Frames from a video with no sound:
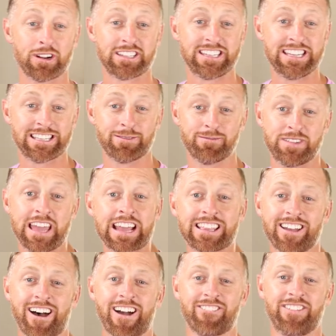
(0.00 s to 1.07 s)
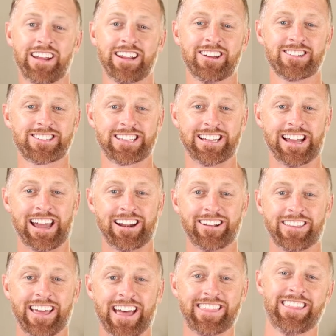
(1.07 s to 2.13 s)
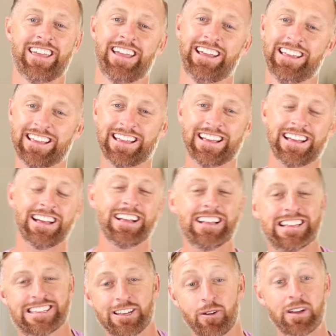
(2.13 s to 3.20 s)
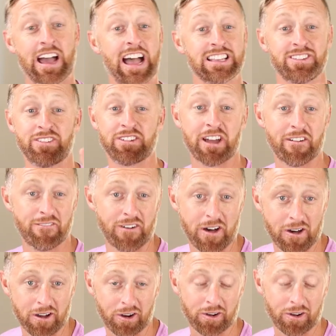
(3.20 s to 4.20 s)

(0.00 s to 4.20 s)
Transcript: to see some TikTok videos tonight on that thing. So guys, if you're not following